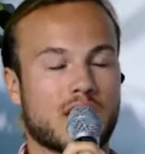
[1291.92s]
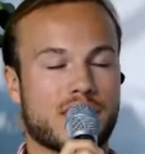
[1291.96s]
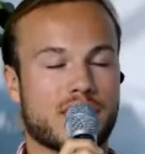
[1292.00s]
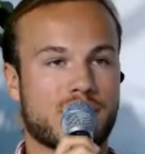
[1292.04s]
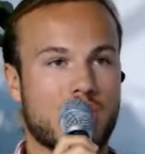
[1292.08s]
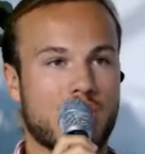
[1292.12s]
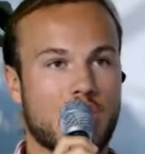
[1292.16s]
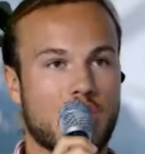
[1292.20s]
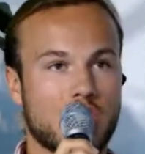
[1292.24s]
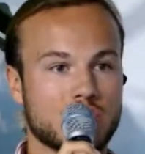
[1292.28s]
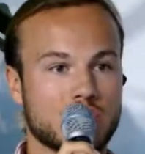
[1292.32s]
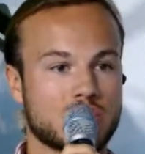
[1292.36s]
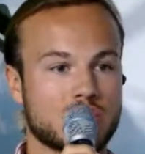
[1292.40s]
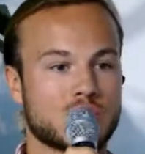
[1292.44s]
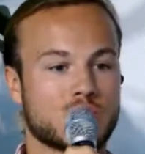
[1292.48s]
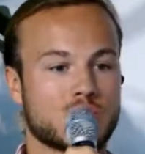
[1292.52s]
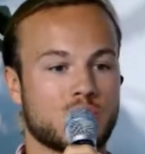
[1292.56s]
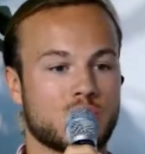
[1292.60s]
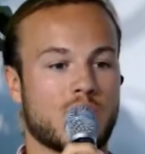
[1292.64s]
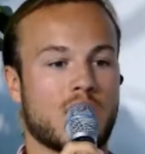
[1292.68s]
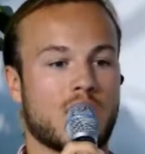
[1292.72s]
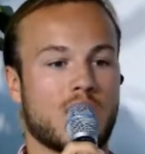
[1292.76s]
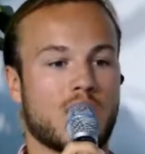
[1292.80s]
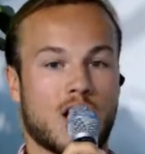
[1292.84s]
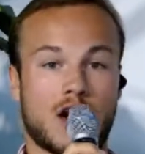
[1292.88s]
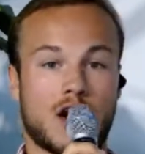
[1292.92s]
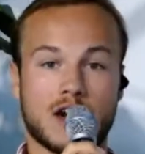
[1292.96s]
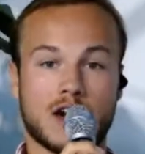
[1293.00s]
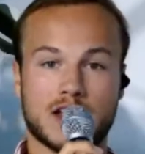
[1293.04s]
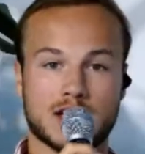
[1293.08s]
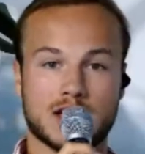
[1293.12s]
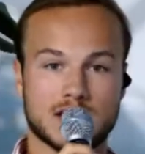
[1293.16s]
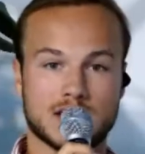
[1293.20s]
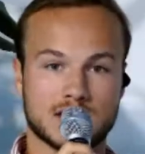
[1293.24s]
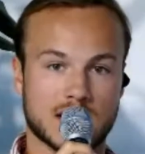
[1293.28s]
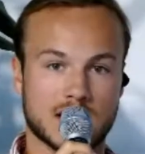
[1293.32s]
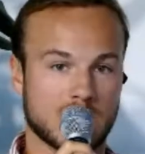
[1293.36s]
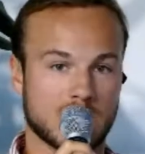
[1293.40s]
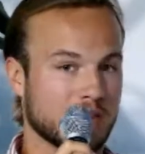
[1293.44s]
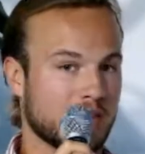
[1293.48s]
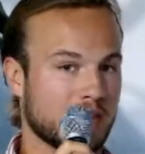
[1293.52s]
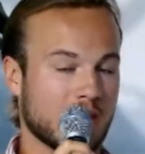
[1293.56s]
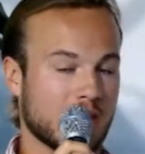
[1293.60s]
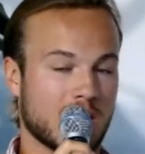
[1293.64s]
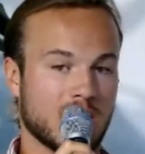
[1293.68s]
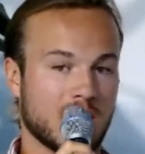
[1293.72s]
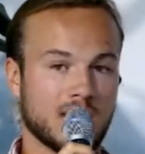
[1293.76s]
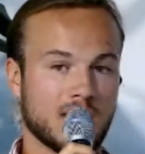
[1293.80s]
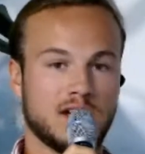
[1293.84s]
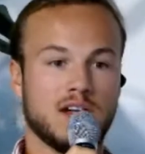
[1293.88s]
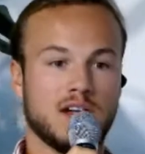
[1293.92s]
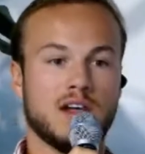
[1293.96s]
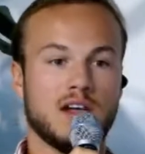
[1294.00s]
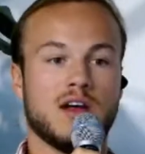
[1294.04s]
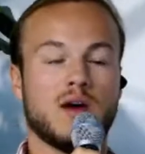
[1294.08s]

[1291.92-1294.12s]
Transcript: thoughts to our audience out there,